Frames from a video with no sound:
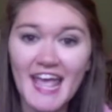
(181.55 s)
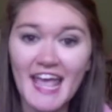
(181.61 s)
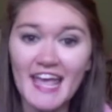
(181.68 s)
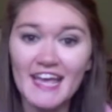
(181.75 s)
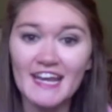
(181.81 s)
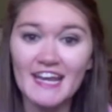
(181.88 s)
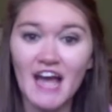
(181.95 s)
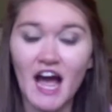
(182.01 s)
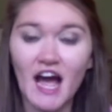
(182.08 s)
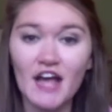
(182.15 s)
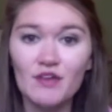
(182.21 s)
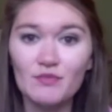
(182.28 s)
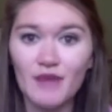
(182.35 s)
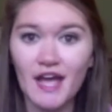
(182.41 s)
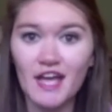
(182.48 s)
and
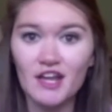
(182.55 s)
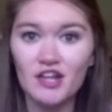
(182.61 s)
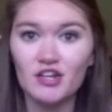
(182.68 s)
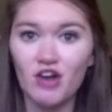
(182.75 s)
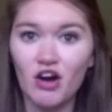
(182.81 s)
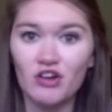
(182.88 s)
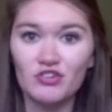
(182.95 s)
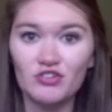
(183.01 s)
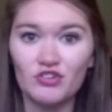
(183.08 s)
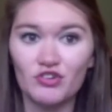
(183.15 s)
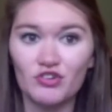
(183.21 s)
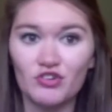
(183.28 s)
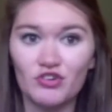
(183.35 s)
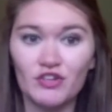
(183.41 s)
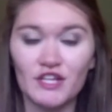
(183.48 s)
I read Gone
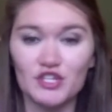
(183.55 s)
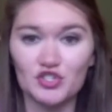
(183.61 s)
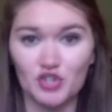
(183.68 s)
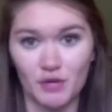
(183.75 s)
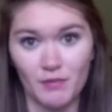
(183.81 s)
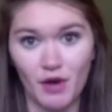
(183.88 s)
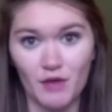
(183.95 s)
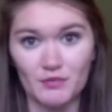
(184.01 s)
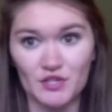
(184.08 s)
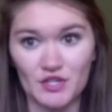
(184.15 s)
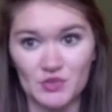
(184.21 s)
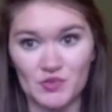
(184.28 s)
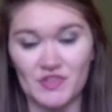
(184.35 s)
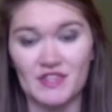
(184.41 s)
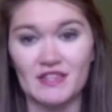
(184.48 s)
Girl and Sharp
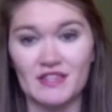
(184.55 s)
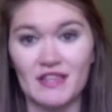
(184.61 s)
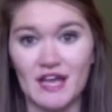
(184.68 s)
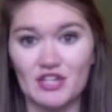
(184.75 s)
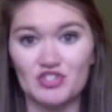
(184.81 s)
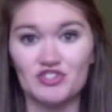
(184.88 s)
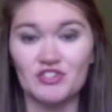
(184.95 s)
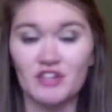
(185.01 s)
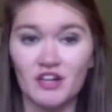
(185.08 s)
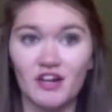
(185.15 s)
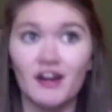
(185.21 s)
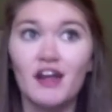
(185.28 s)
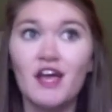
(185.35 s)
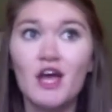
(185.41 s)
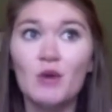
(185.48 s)
Objects within the last
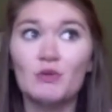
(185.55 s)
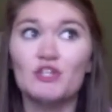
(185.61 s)
year,